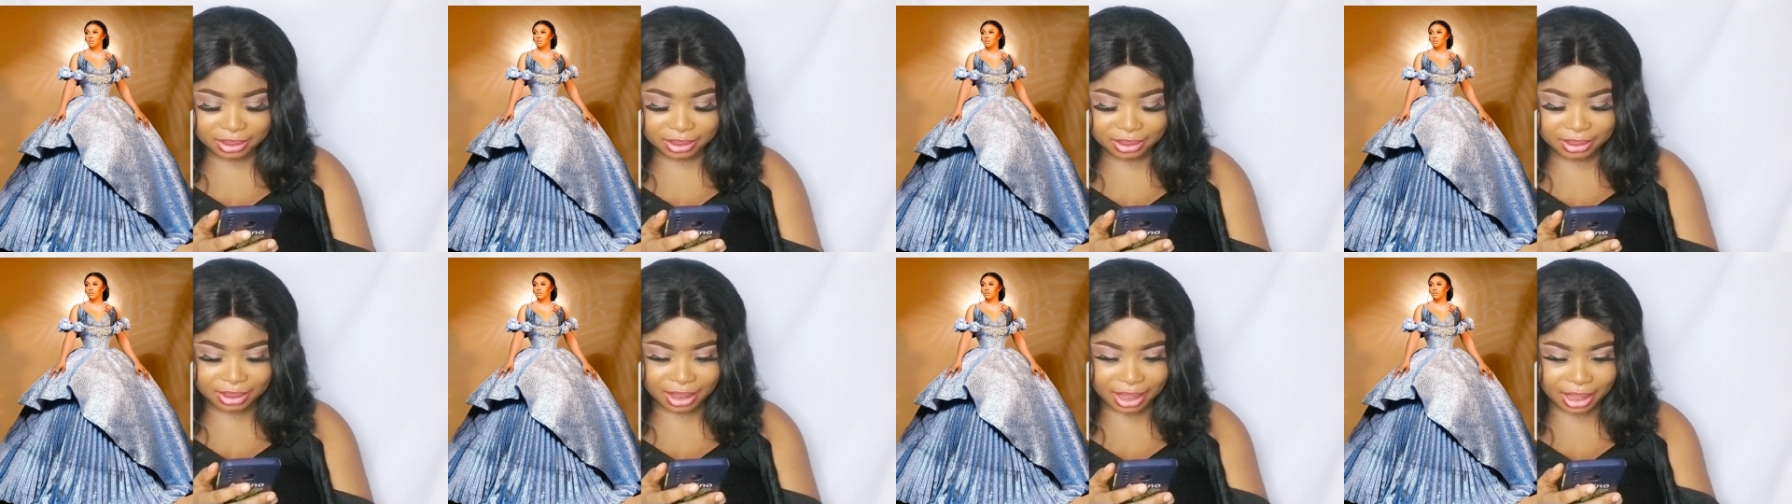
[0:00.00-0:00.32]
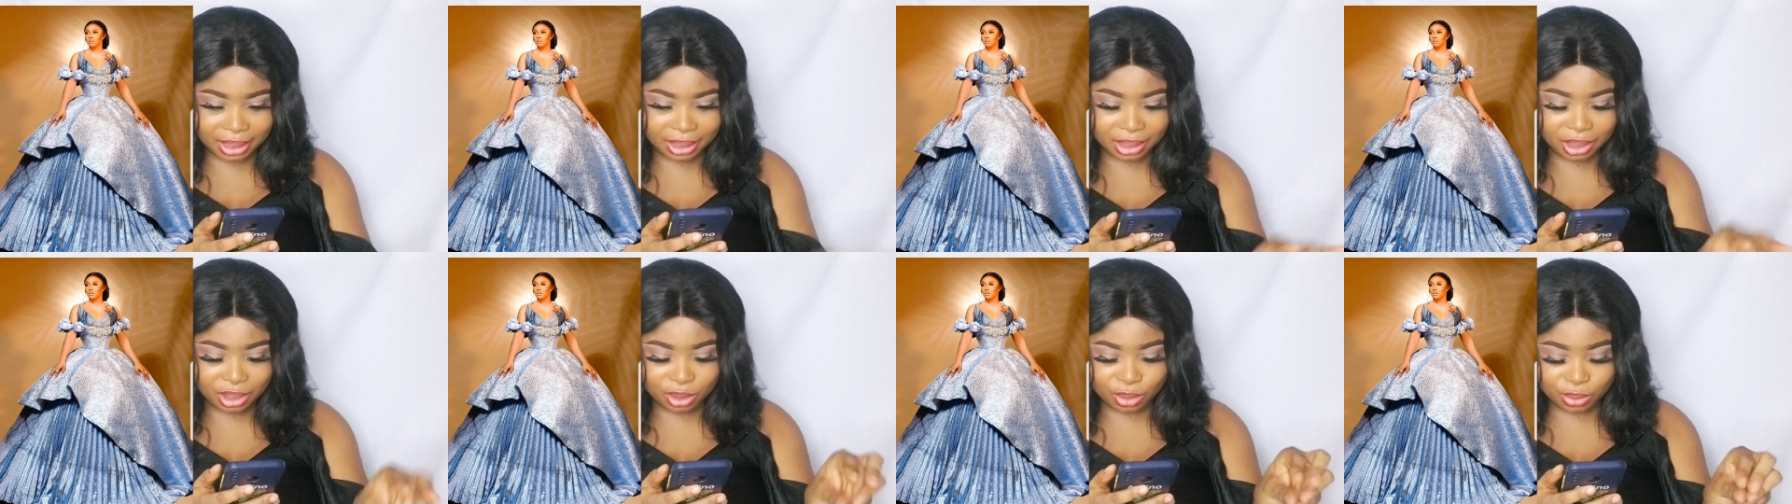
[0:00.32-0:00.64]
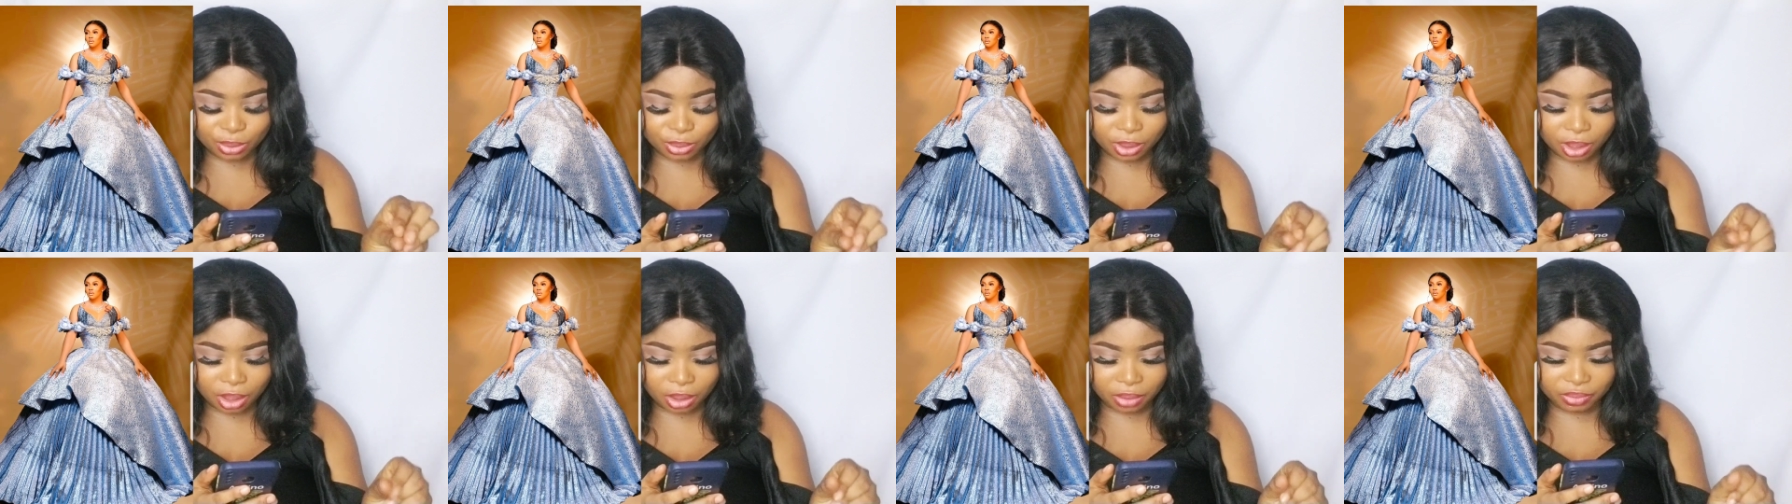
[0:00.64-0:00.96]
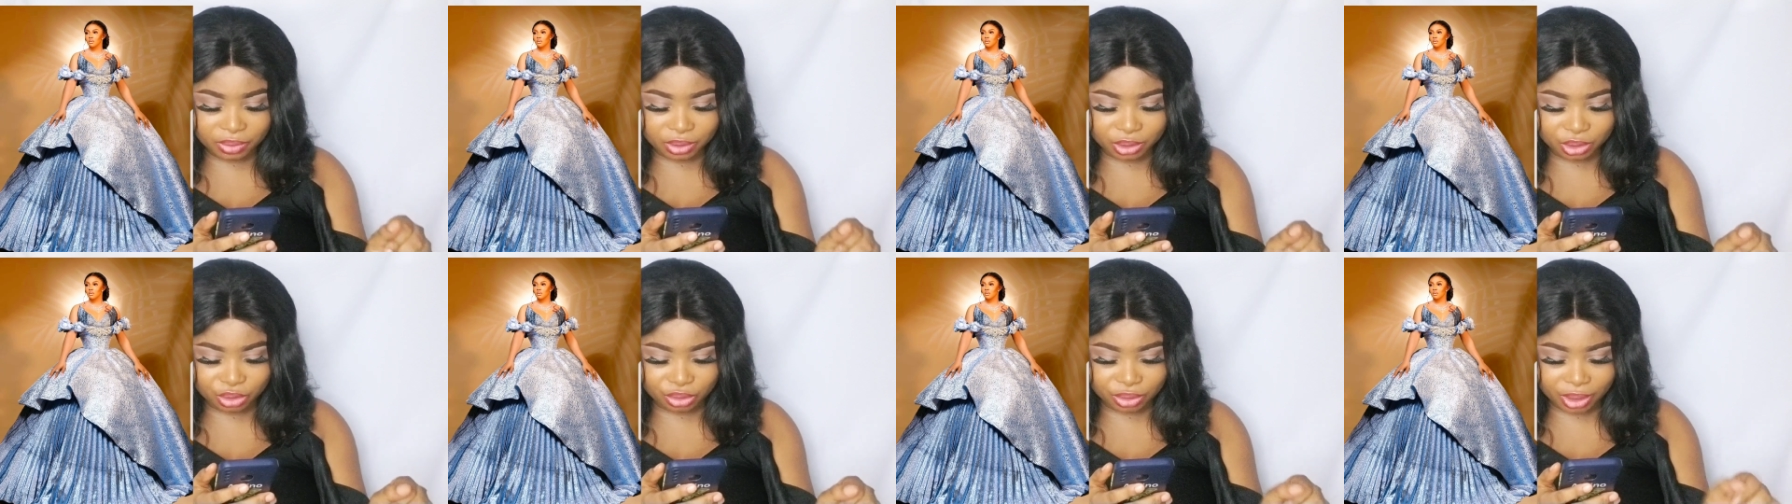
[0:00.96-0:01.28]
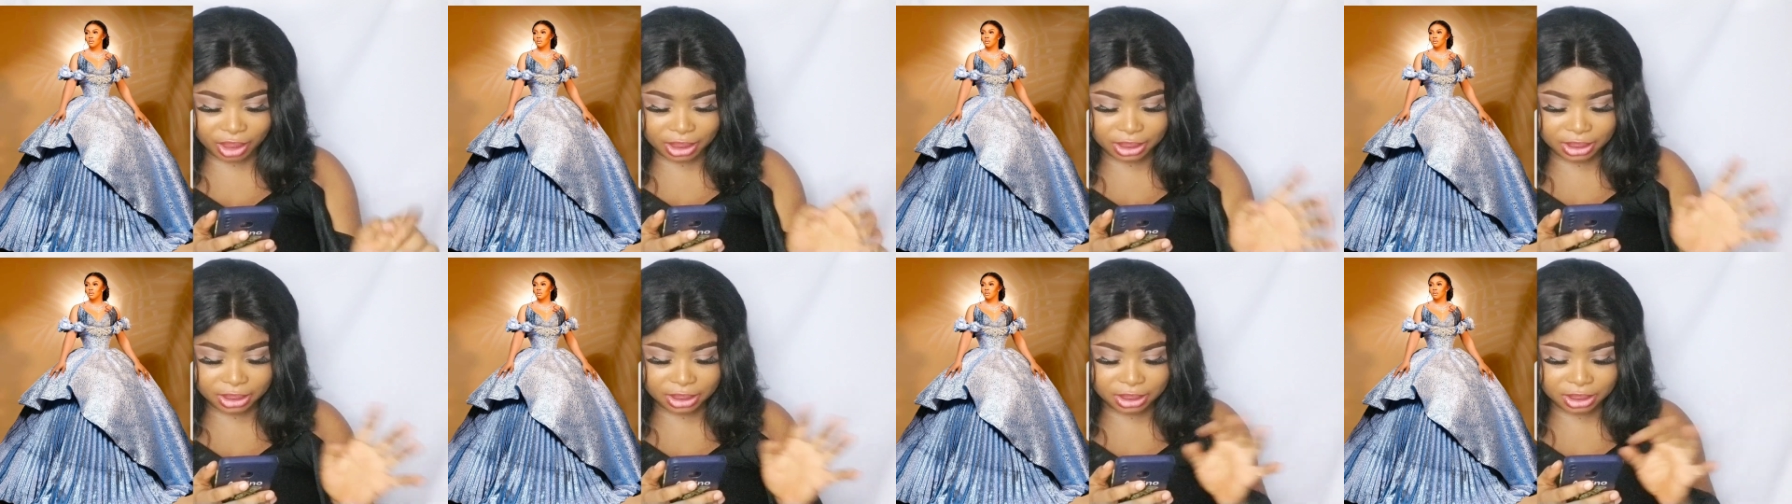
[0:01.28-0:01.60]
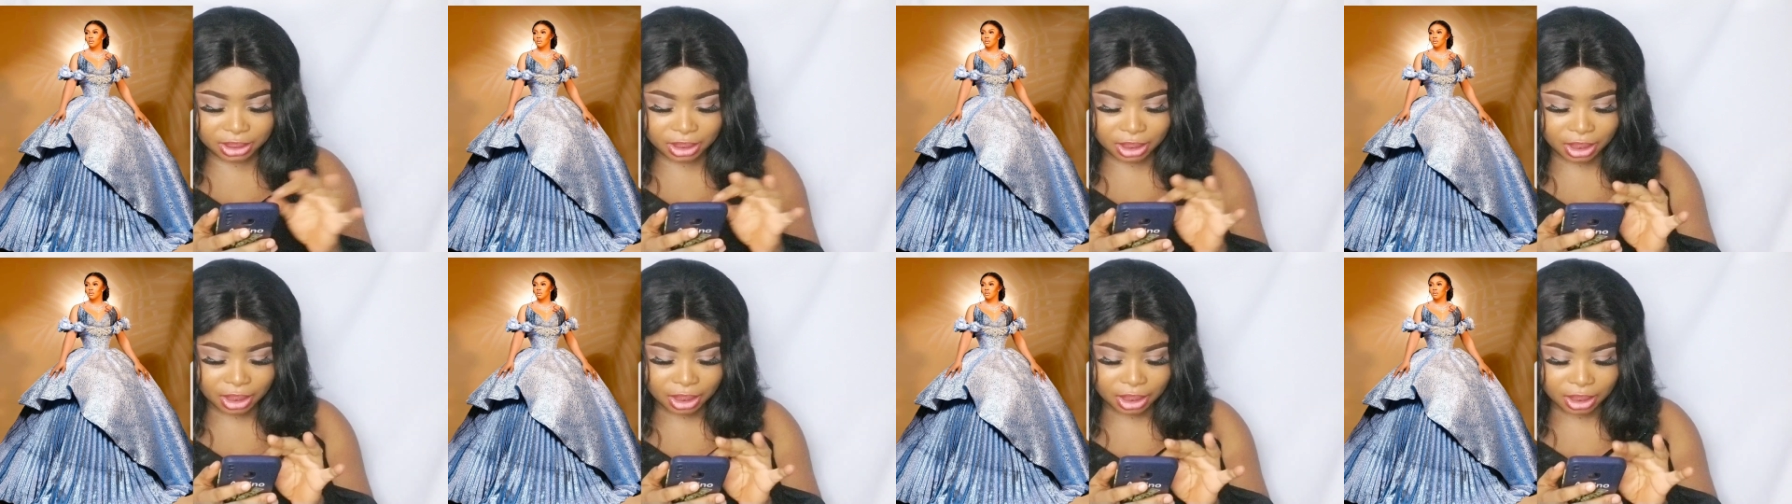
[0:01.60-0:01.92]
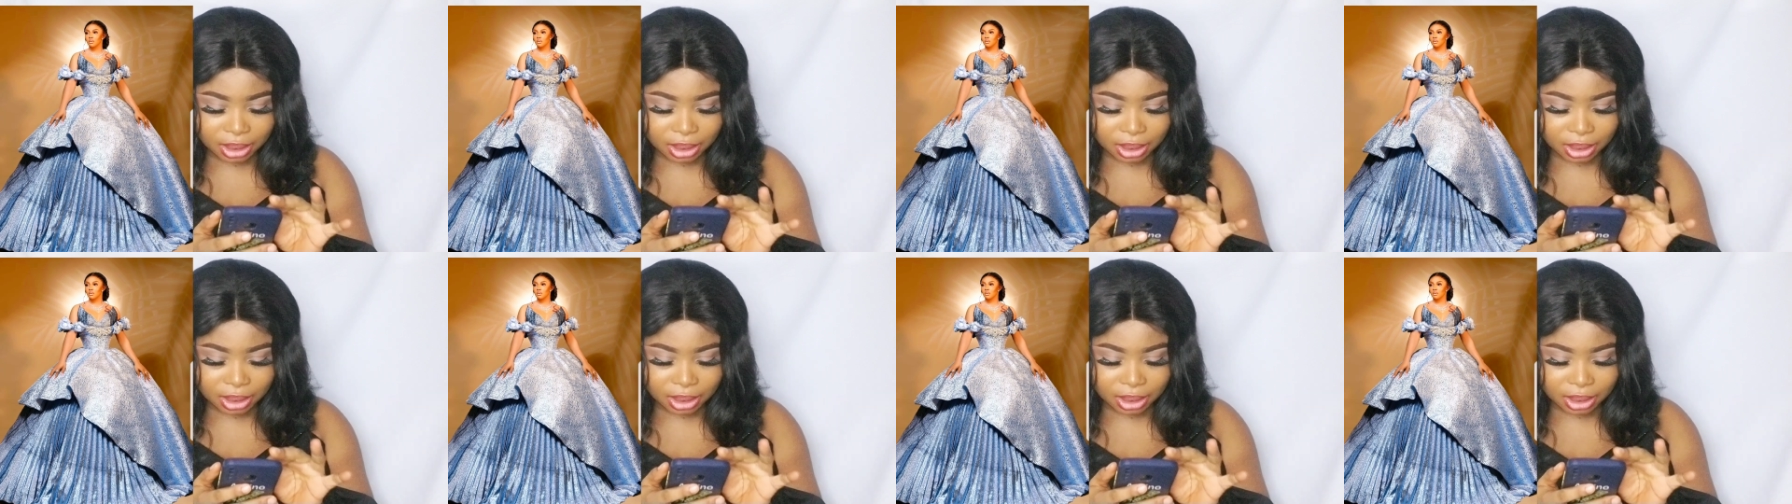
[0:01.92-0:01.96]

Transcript: shiny look of the dress.